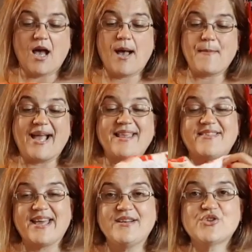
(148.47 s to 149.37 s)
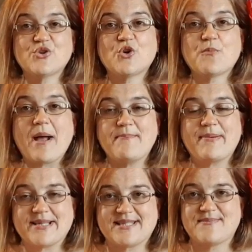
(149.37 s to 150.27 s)
I then took my
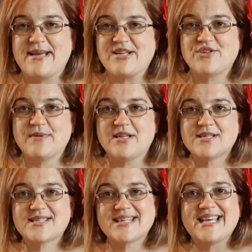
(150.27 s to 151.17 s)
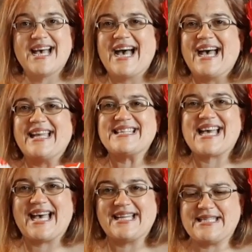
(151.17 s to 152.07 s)
bust measurement and
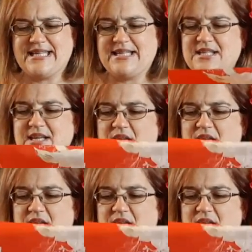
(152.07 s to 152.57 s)
added